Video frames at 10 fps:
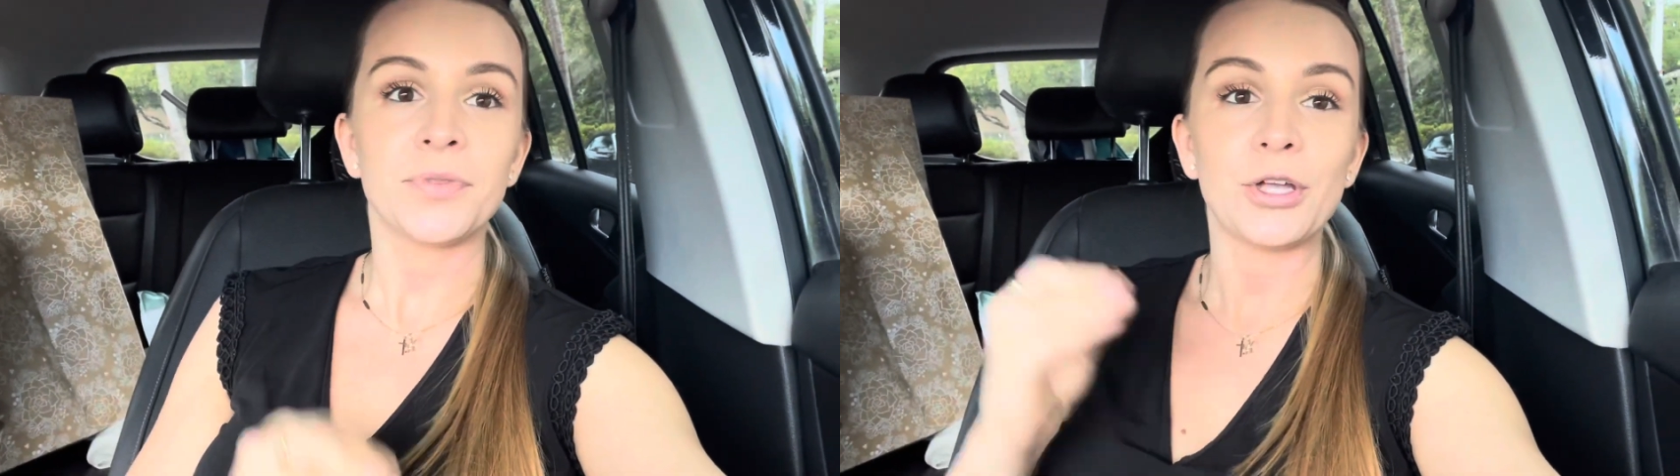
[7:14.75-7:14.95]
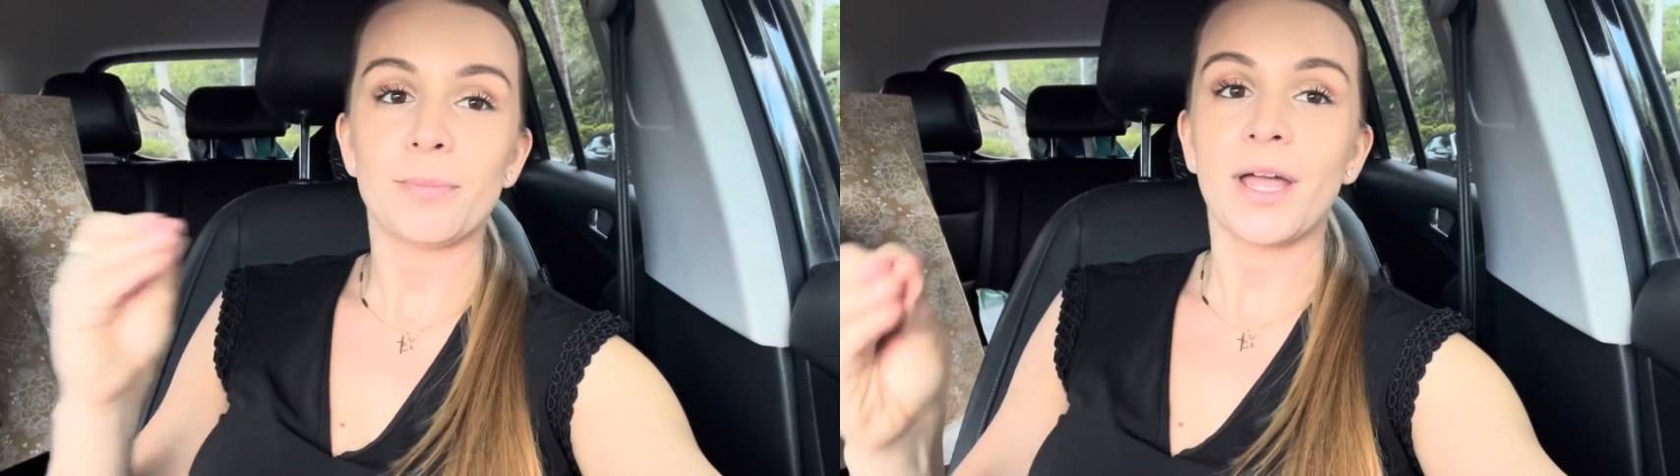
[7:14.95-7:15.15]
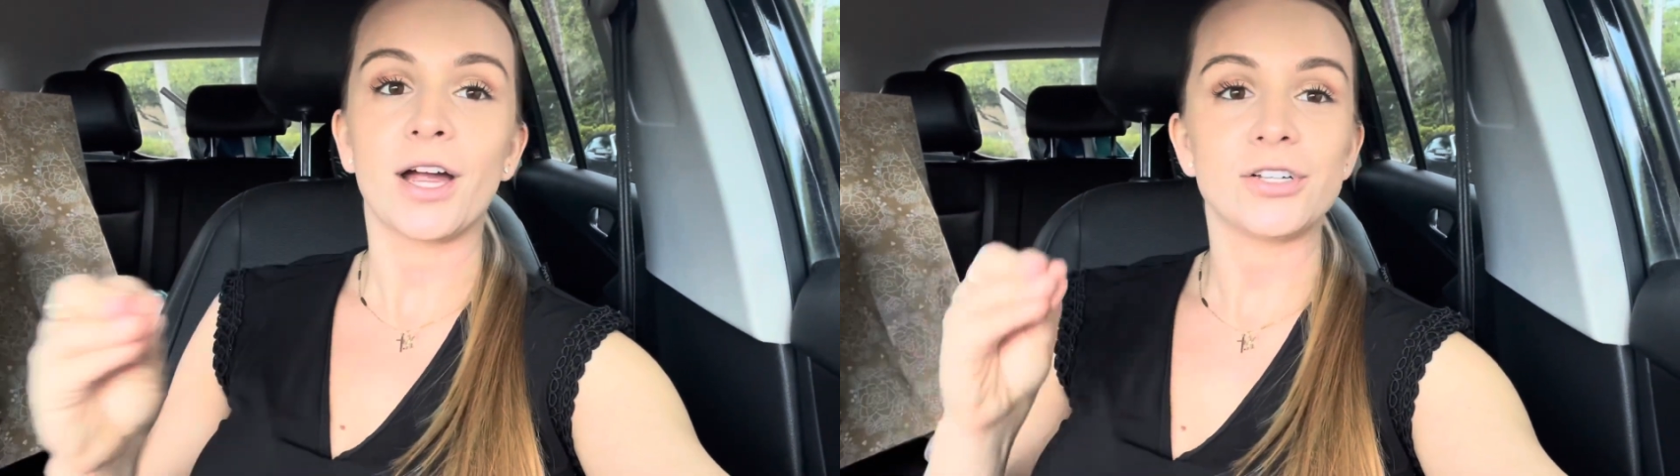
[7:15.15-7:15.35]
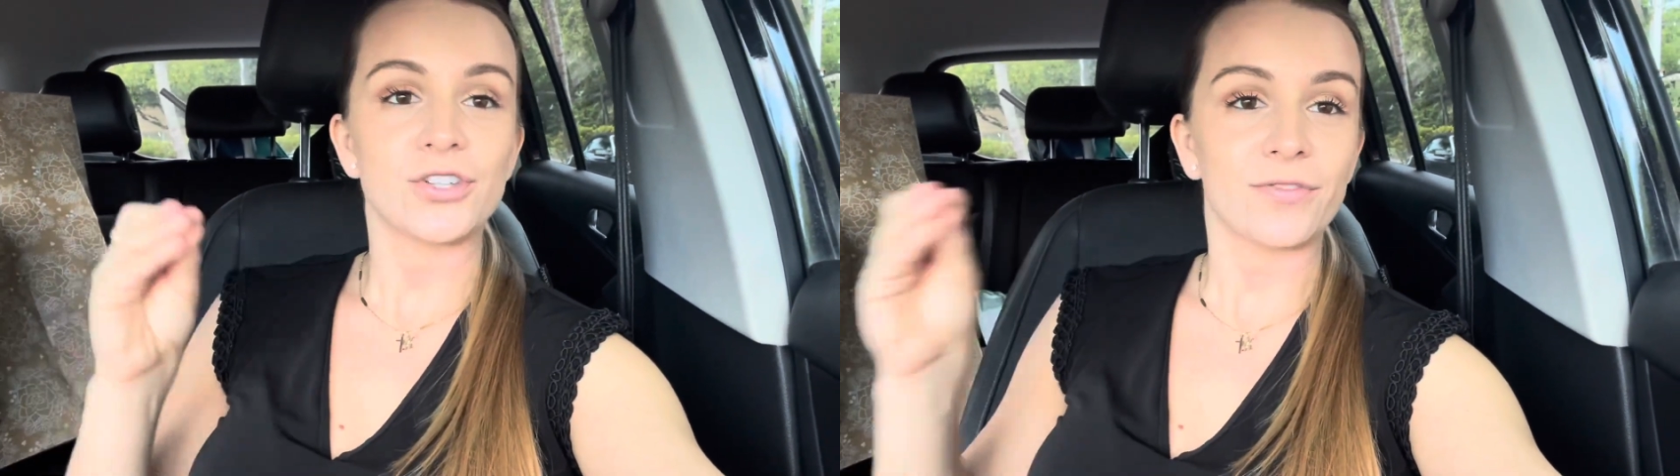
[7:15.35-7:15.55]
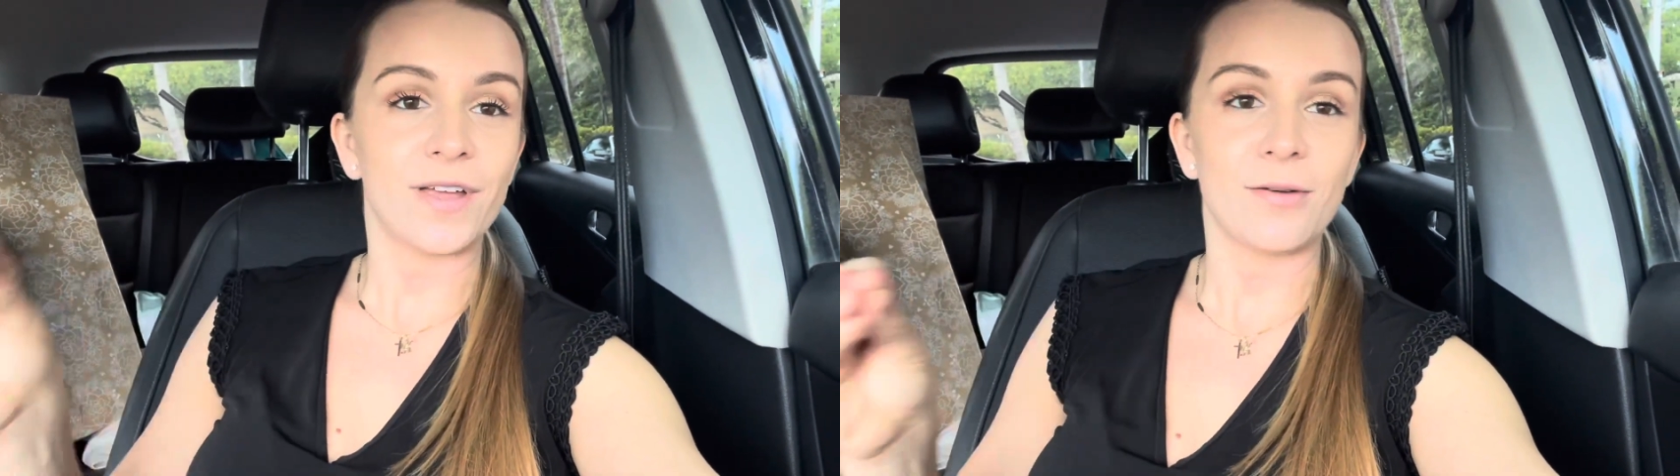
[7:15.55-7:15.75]
your parents,
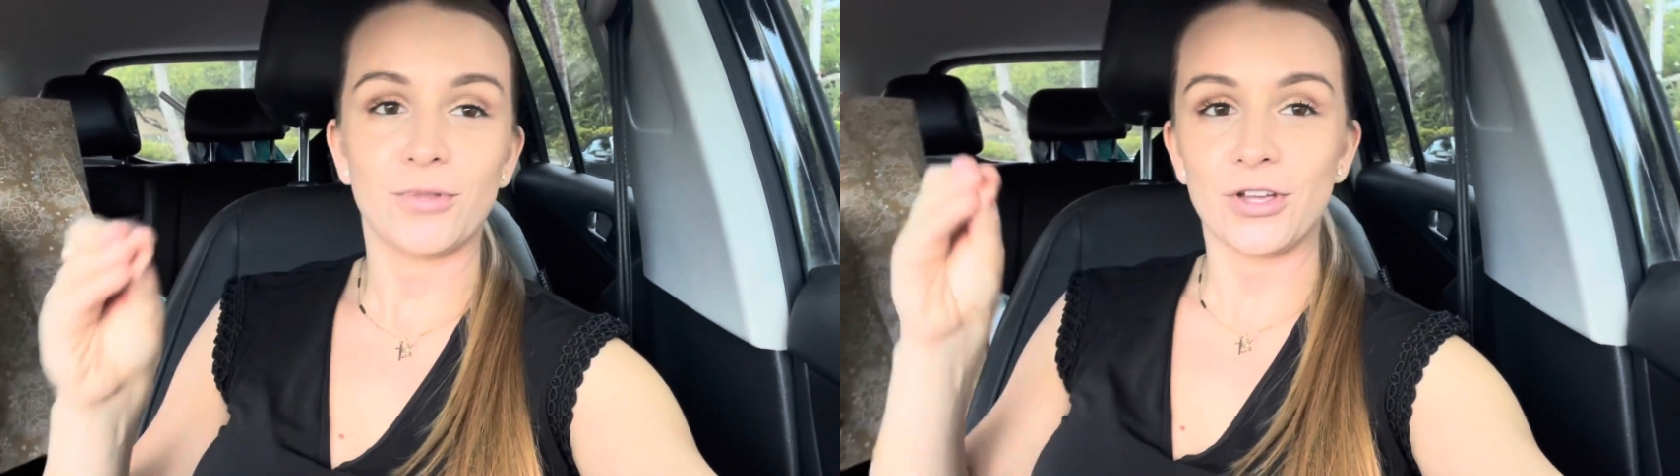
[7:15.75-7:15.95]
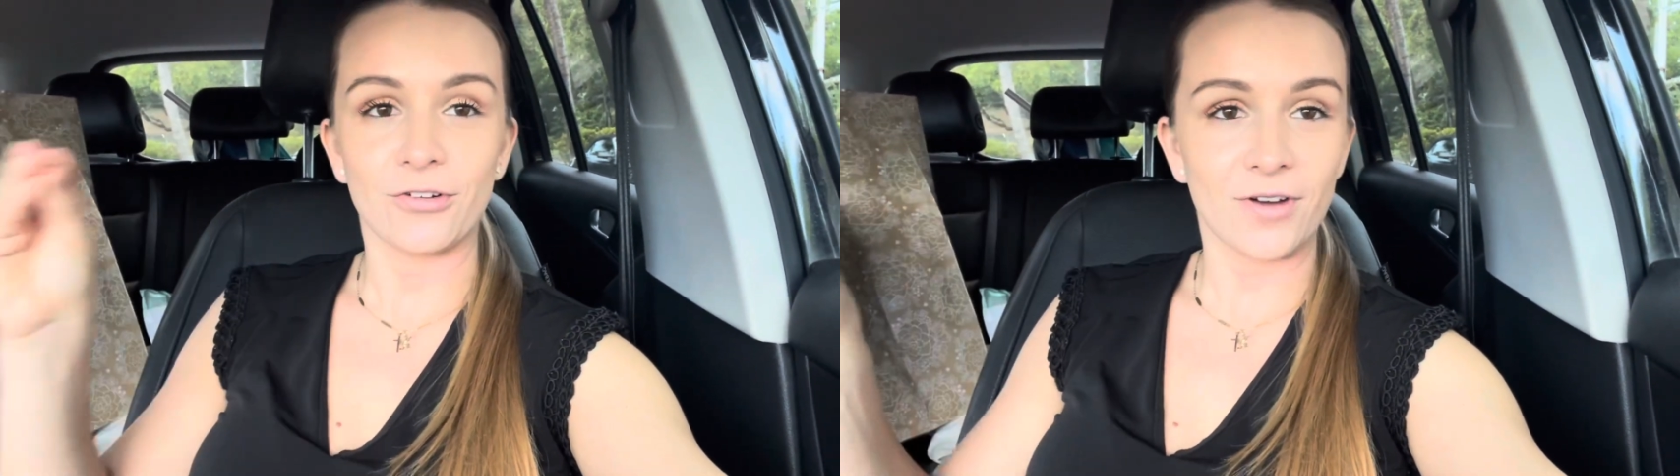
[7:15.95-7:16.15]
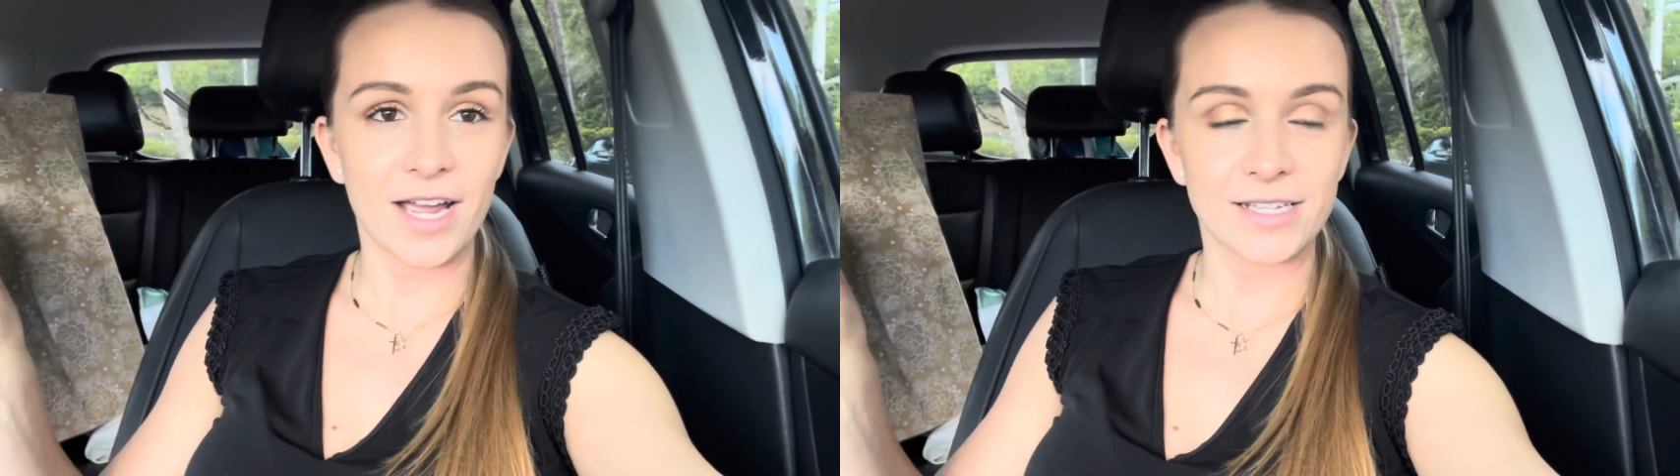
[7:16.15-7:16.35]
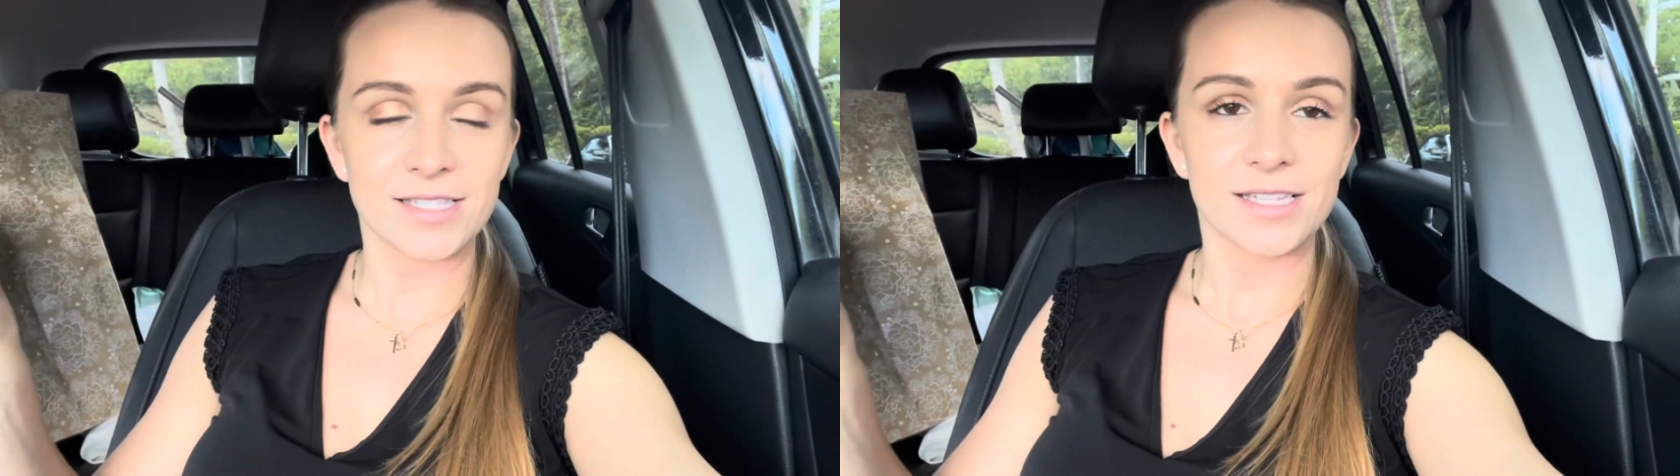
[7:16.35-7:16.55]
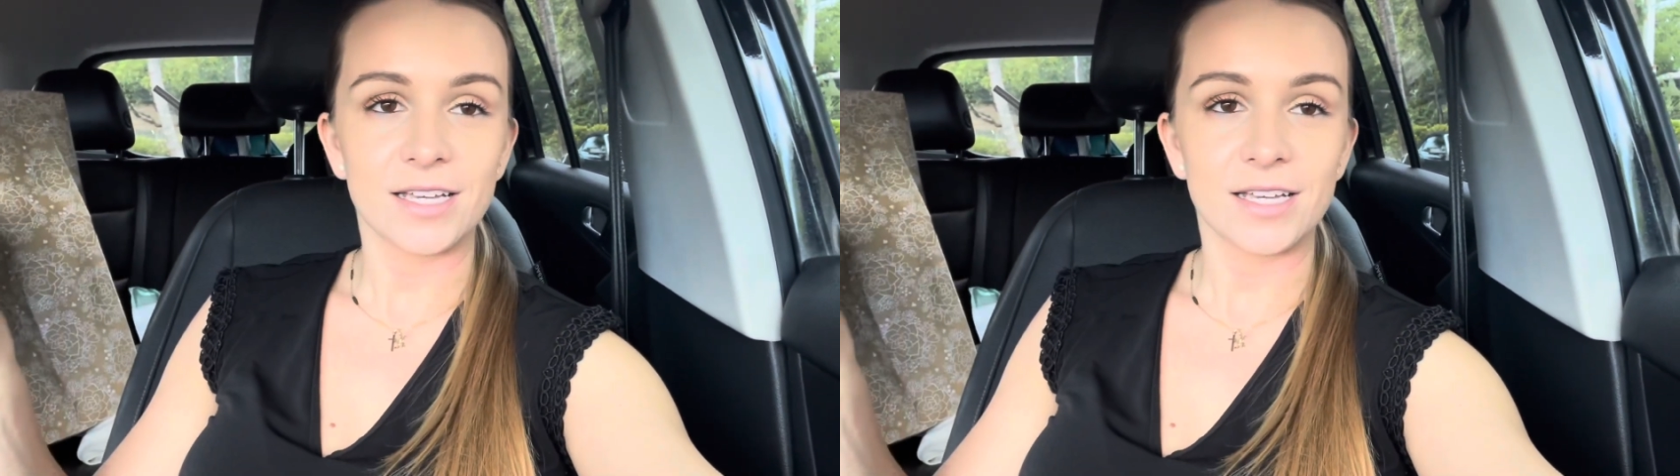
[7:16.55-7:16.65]
your family, your friends,